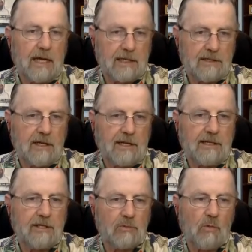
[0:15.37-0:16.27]
to
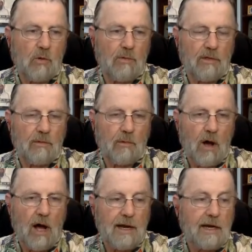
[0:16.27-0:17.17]
escalate this war with
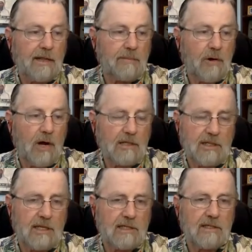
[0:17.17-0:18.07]
Iran. And in the
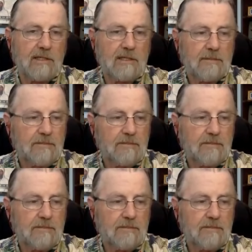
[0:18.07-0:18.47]
process,